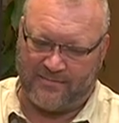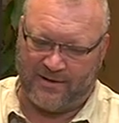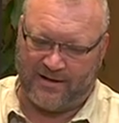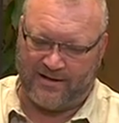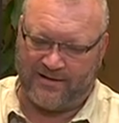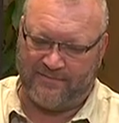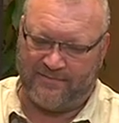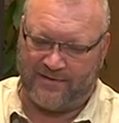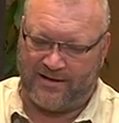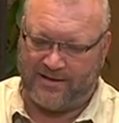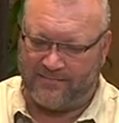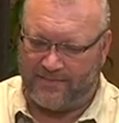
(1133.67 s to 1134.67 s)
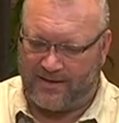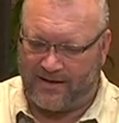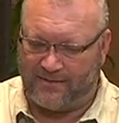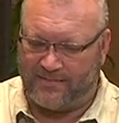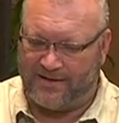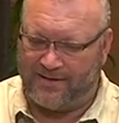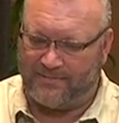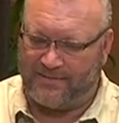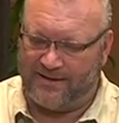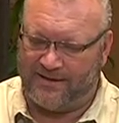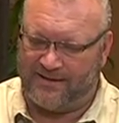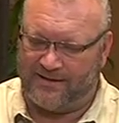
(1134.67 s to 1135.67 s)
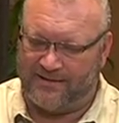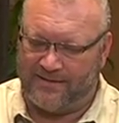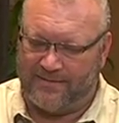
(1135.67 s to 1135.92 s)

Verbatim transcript: But I'll be up here,